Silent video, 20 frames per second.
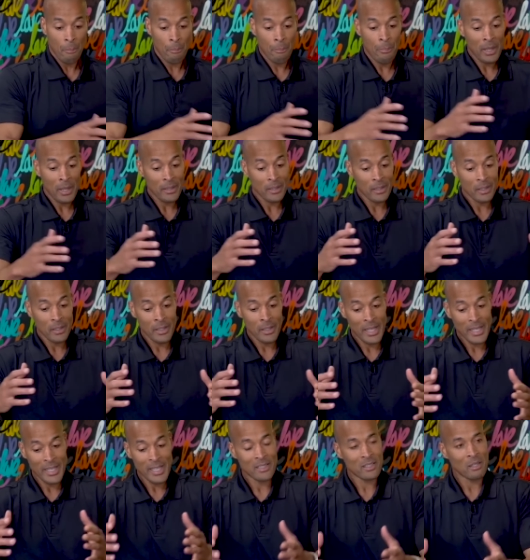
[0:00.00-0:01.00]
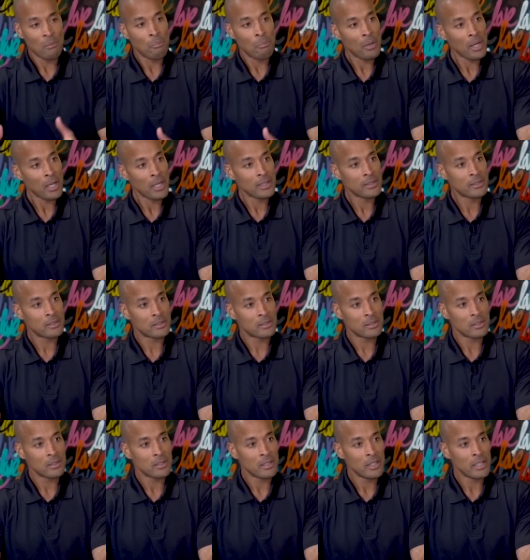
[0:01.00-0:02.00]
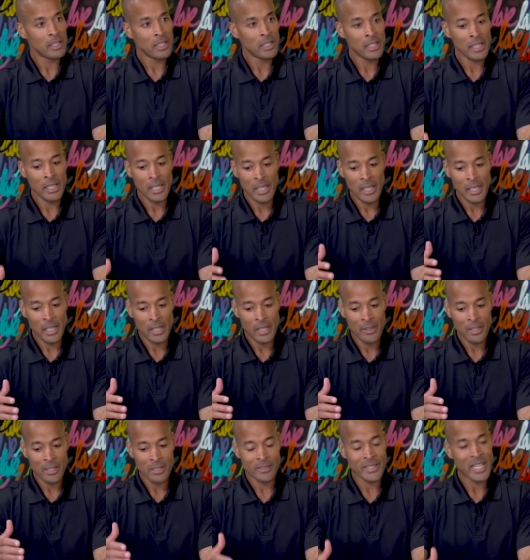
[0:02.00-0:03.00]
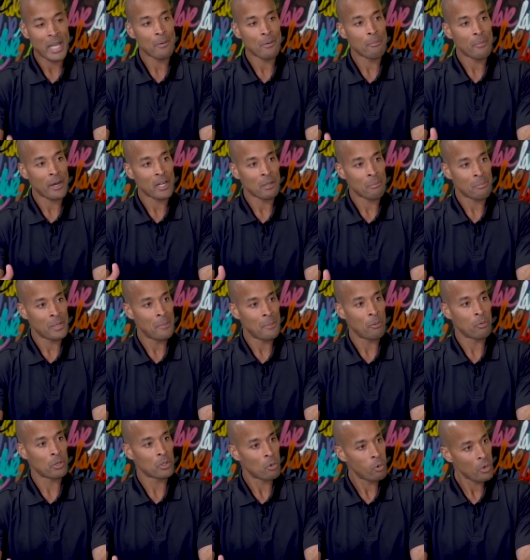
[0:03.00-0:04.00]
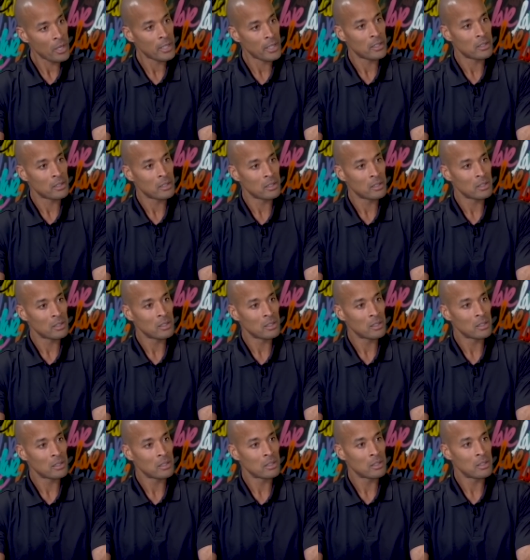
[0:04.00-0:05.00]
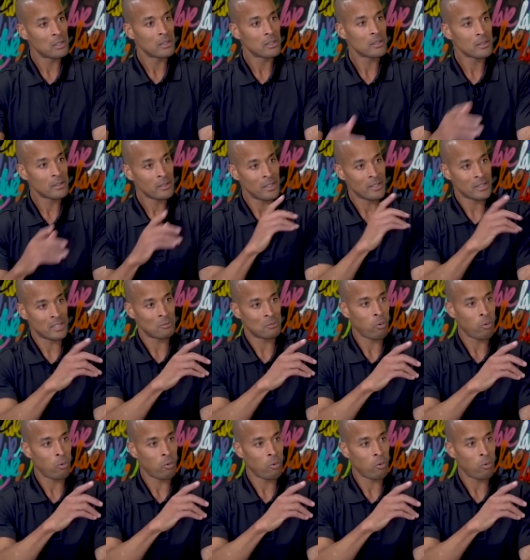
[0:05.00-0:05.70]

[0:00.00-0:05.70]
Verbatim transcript: But they get to BUD/S, and the same amount of people would quit. Why is that? This is